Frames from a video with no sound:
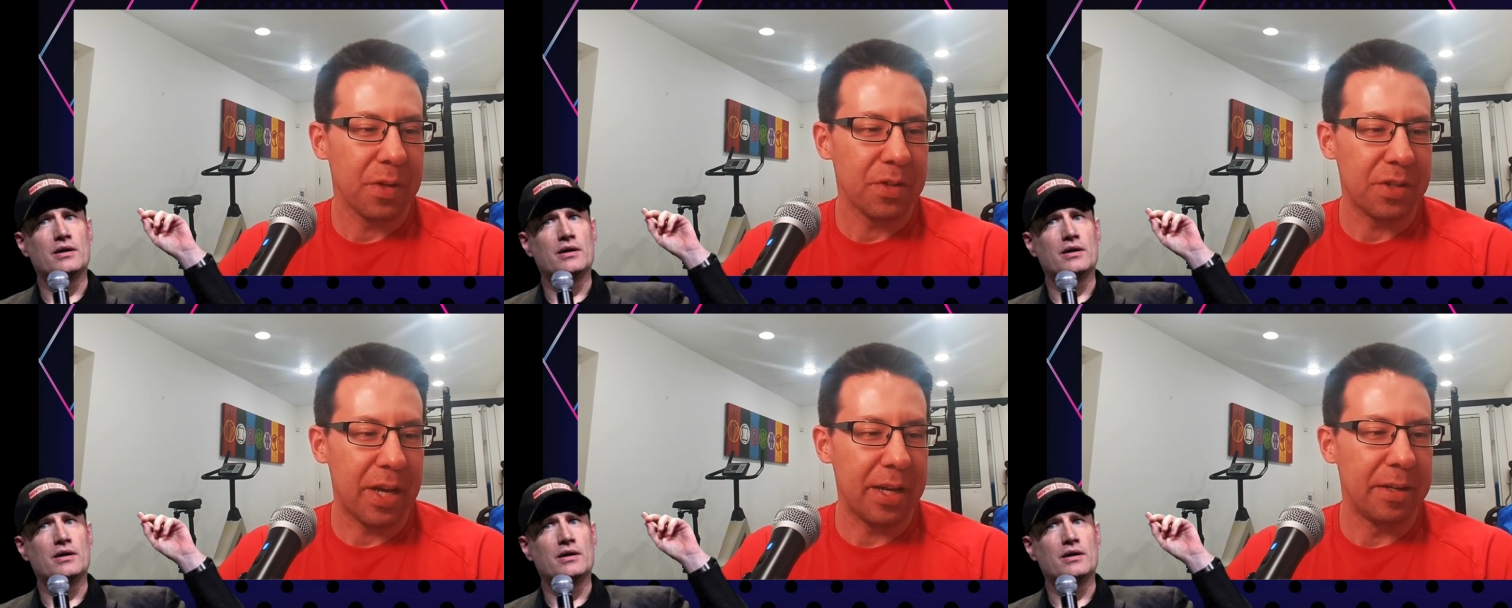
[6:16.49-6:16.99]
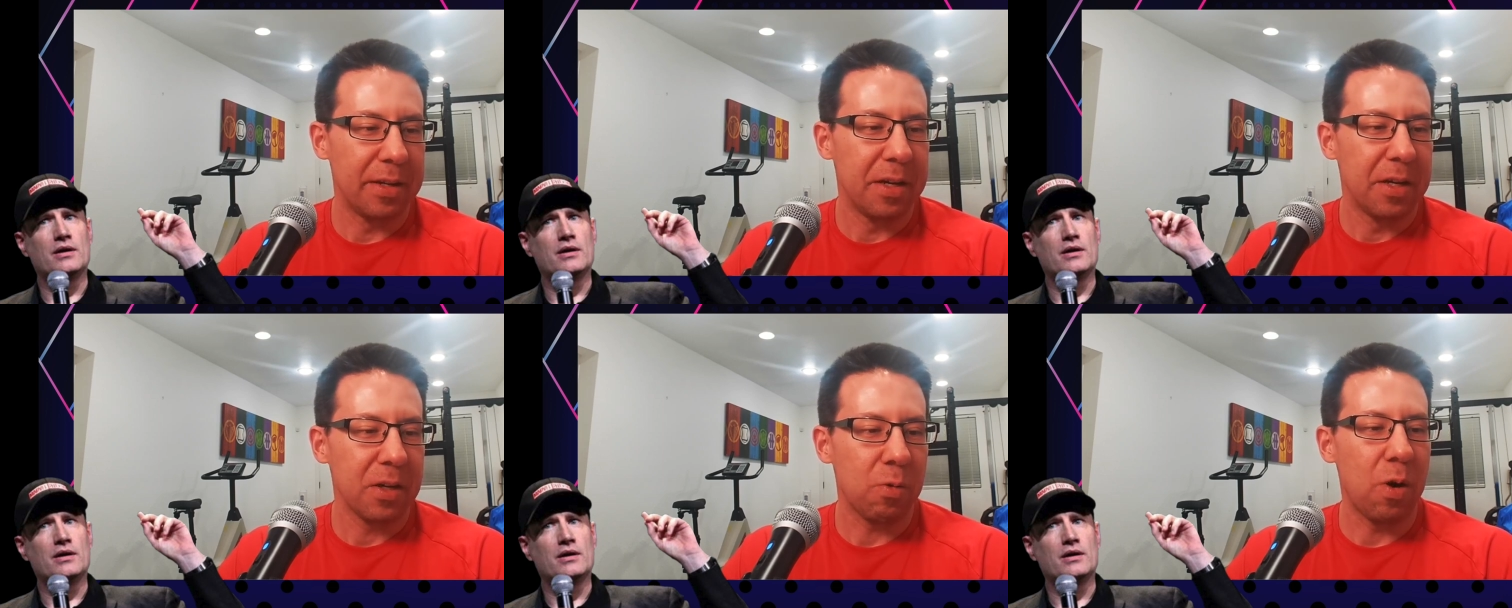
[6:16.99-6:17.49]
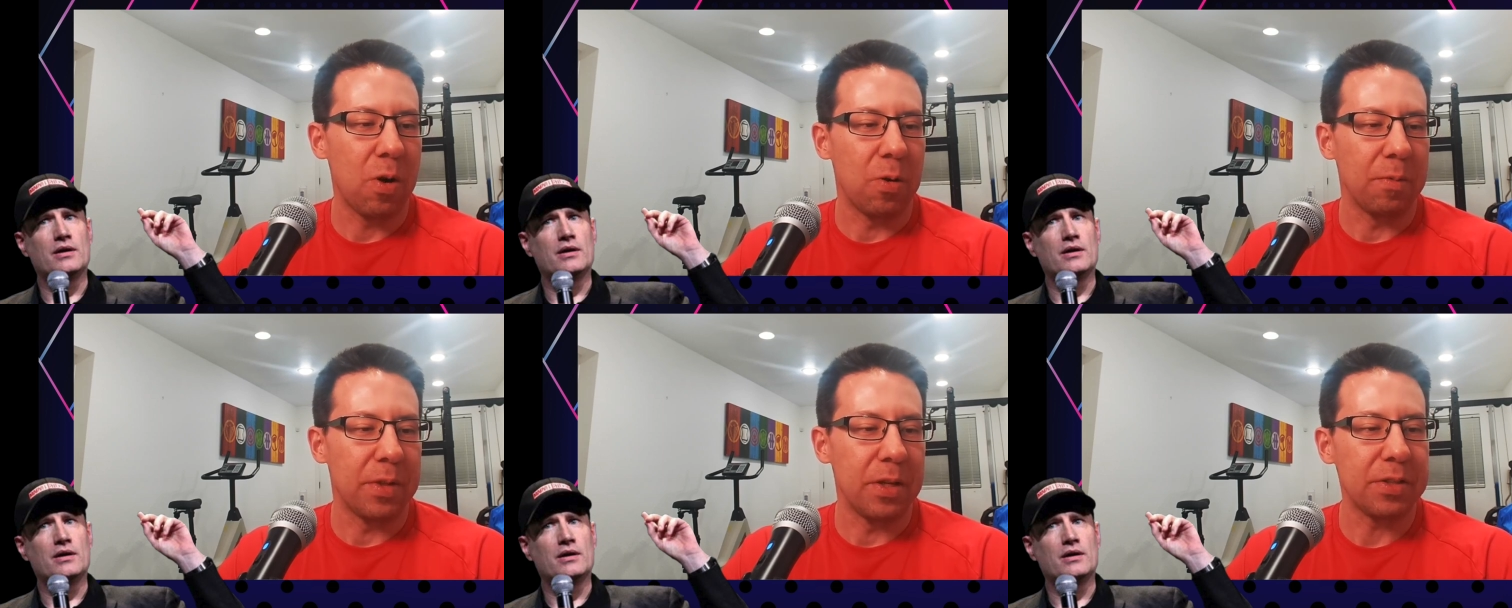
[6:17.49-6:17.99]
Speaker 1: said, quote,
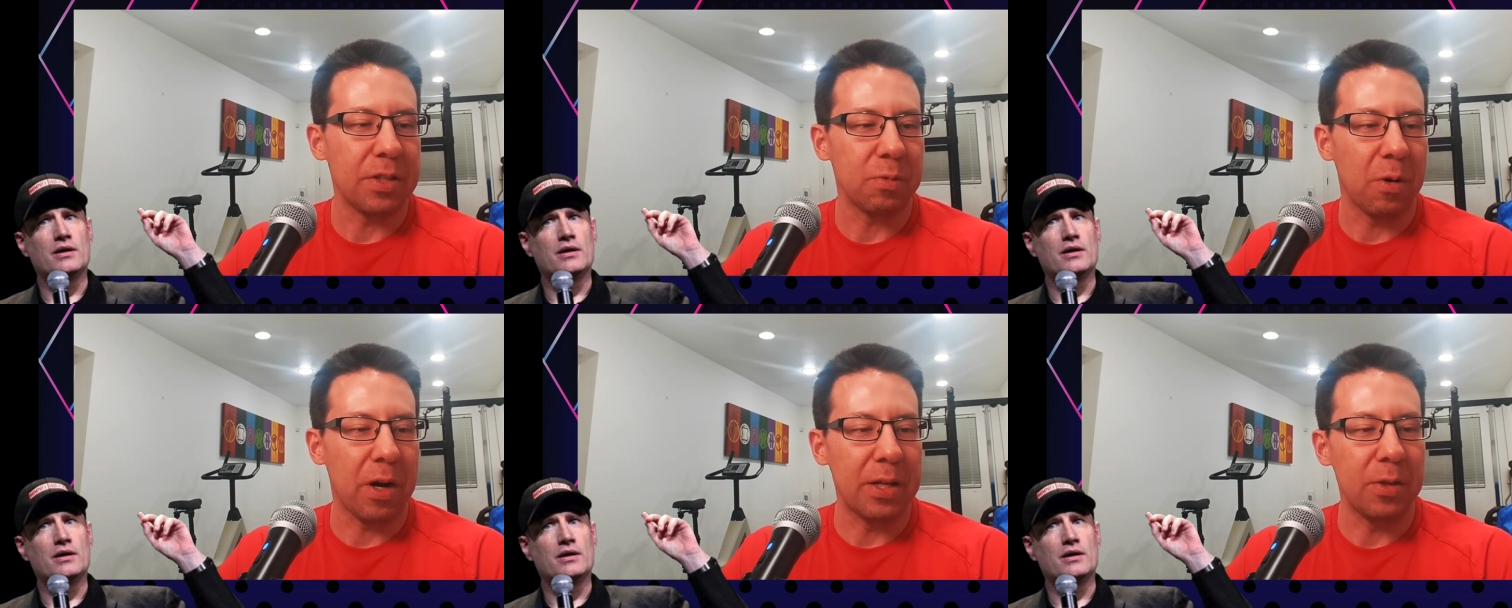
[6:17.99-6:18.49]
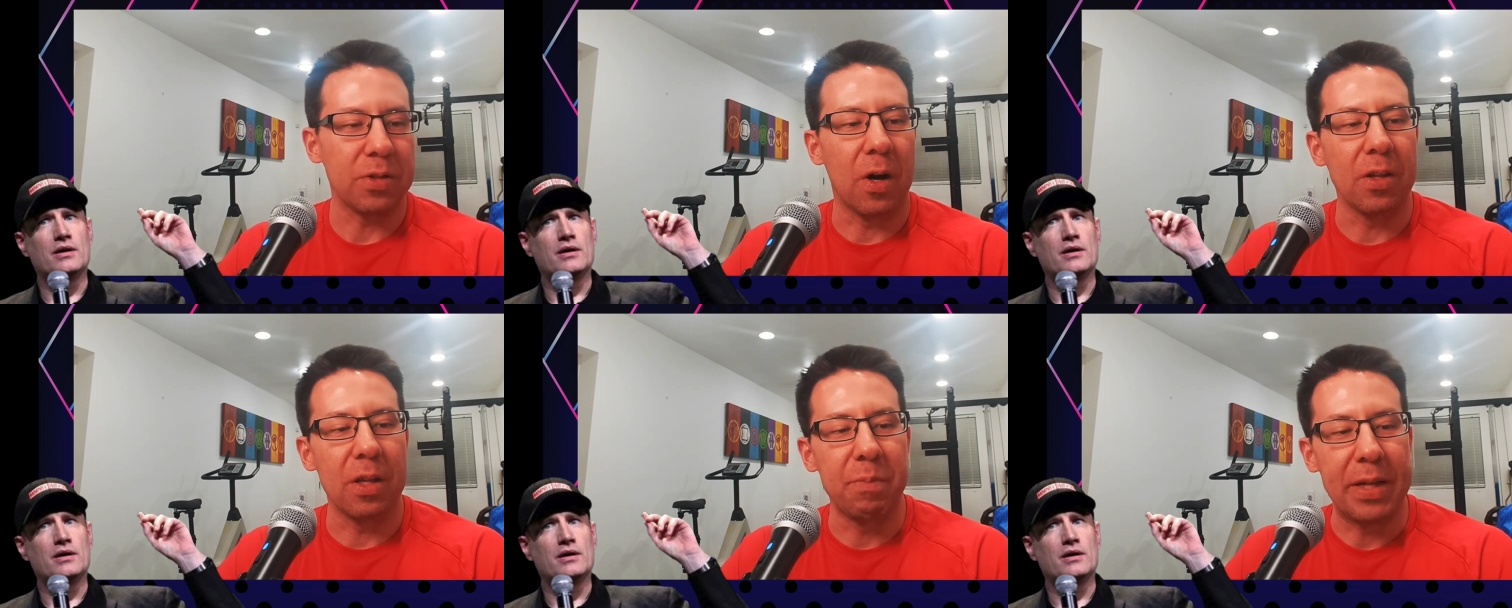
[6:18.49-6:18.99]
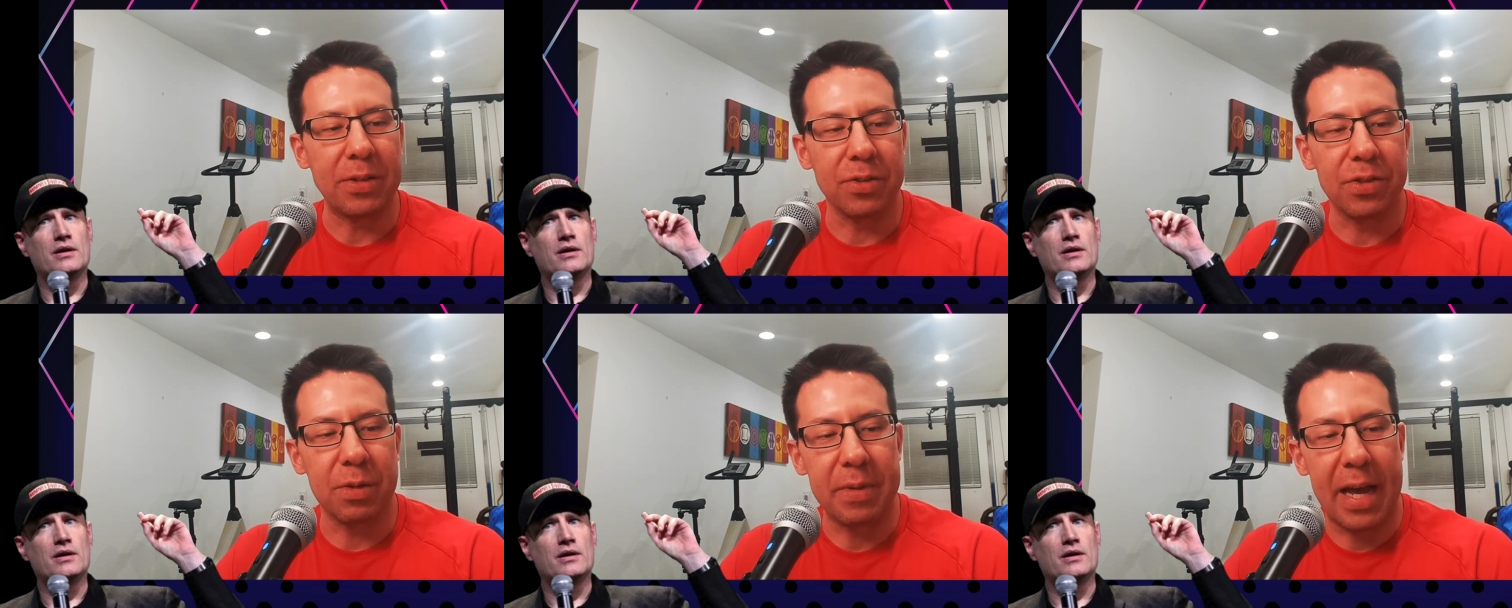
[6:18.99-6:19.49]
"This is where I use all the mental
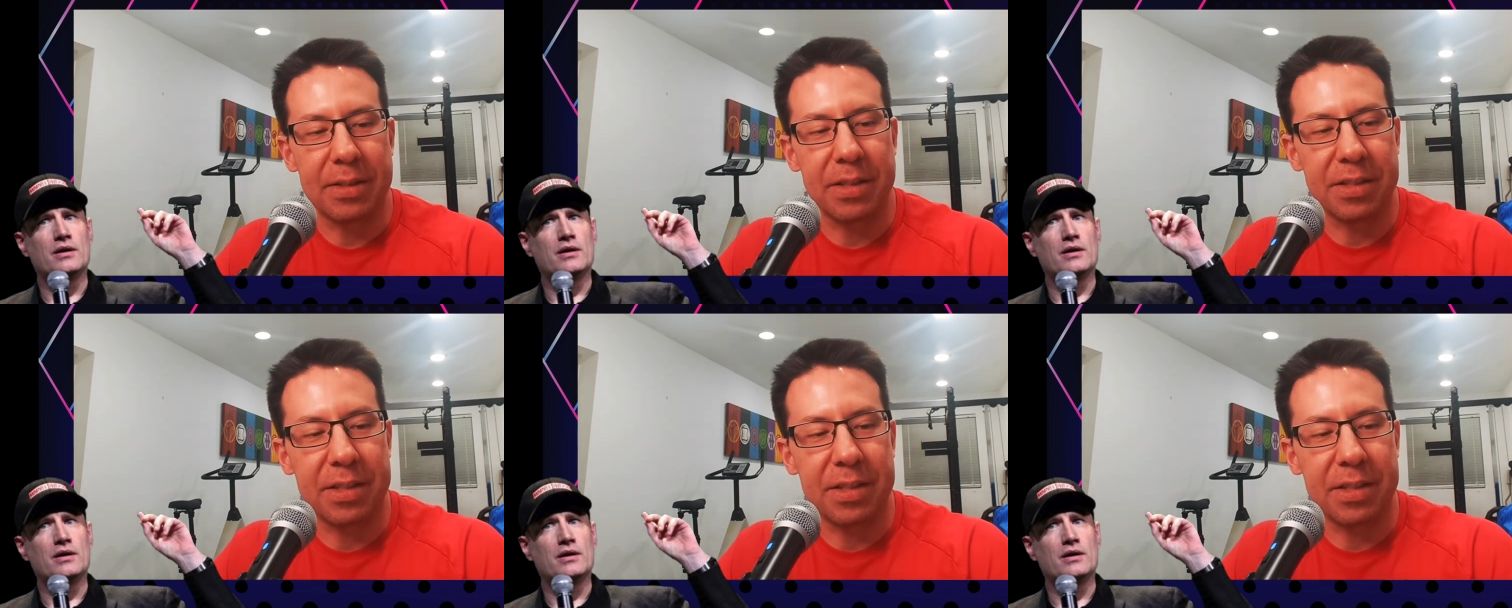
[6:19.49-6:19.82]
gymnastics